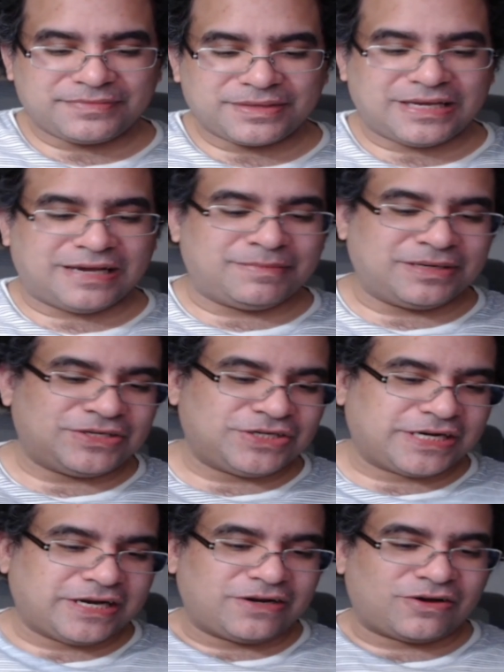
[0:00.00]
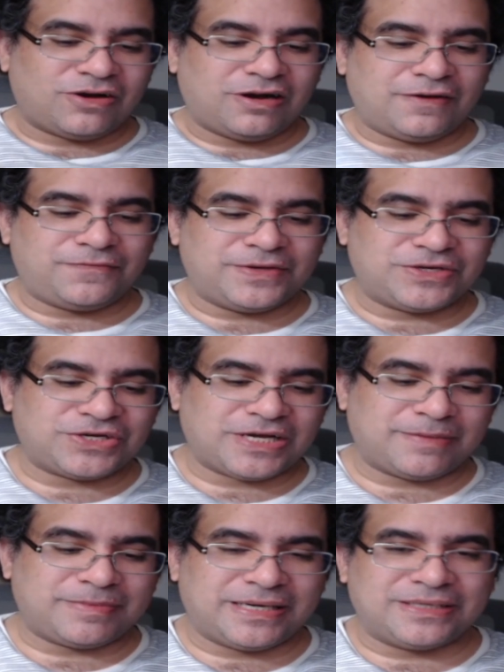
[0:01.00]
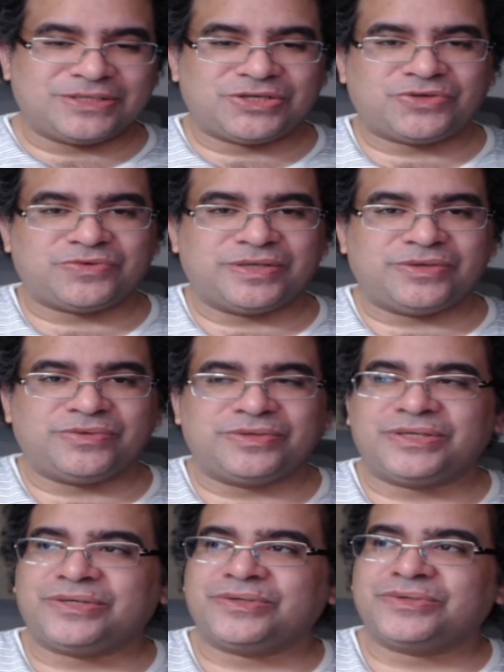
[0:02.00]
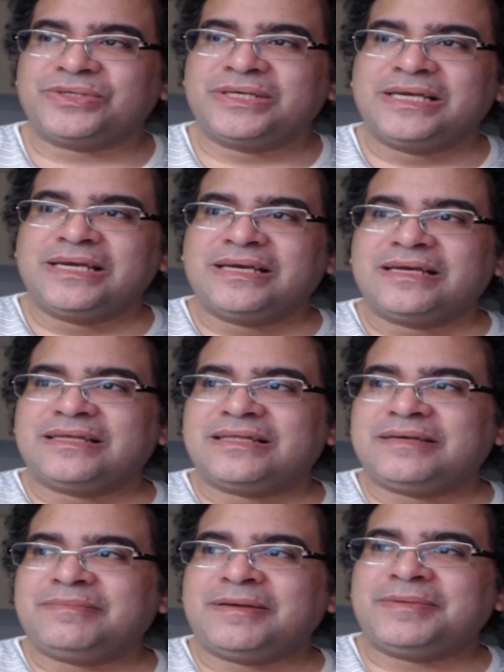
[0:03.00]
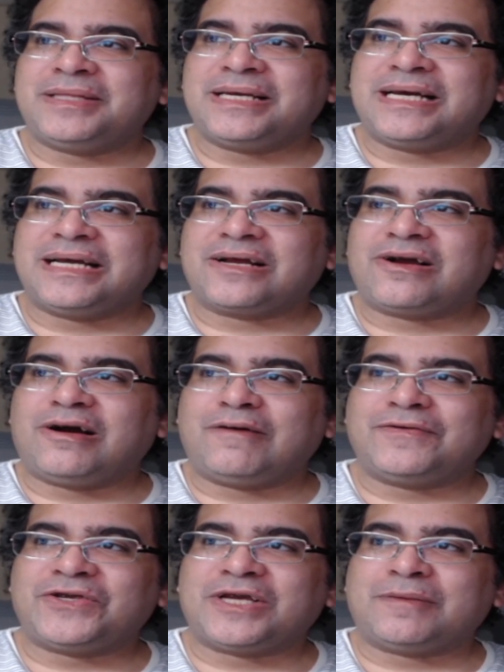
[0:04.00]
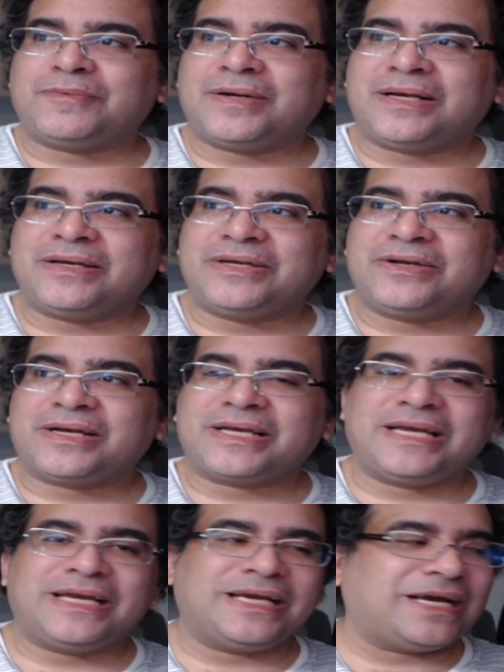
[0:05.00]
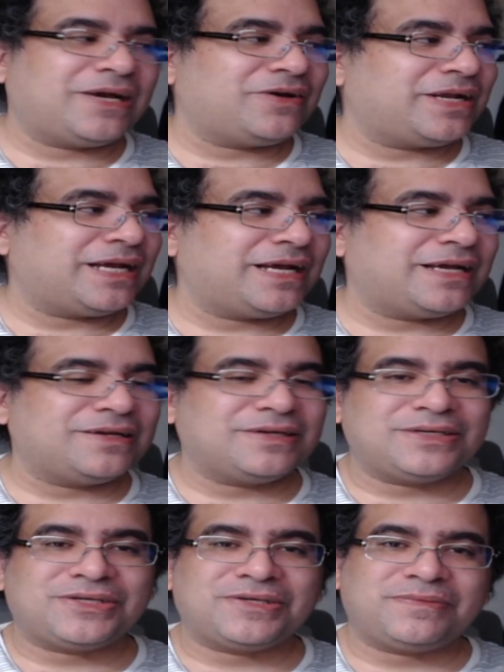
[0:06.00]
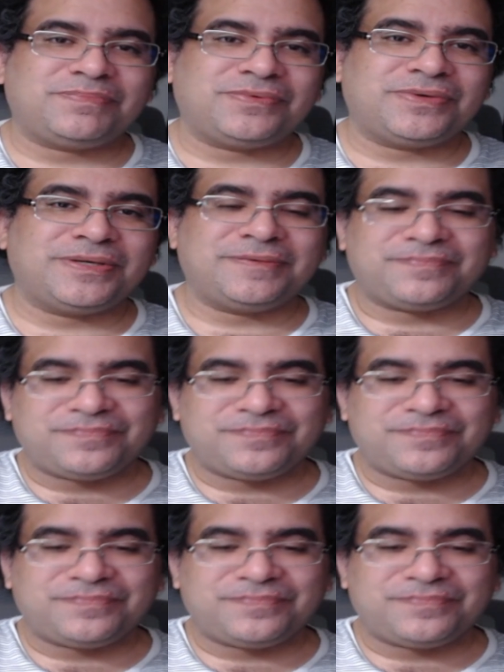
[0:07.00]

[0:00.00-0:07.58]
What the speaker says: I might check out a coffee shop down the street. Who knows? Maybe they got a coffee shop around here I can hang out at some point.